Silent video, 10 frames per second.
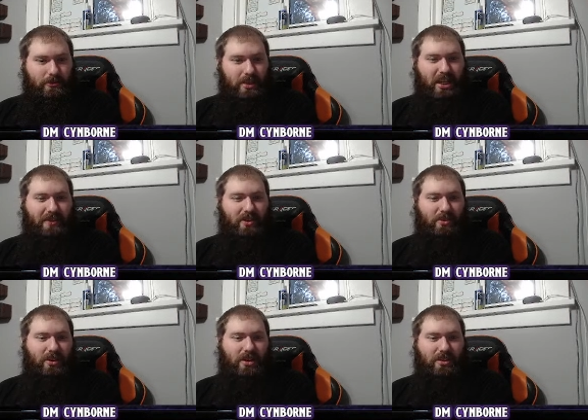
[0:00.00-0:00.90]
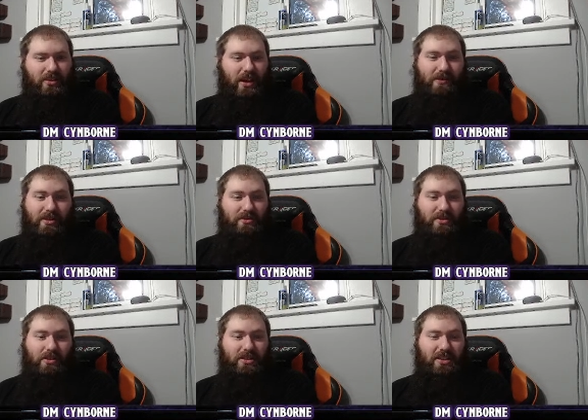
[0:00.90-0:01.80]
And if you ever
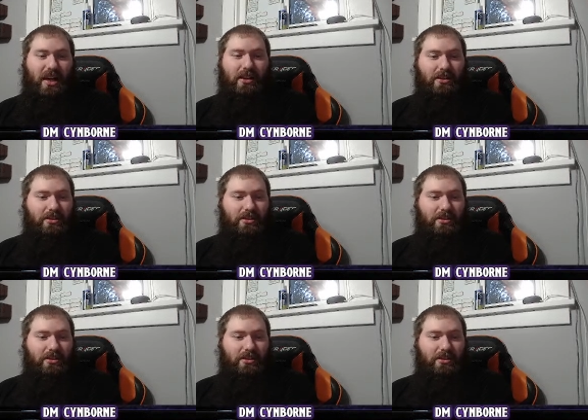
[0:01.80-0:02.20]
so desired,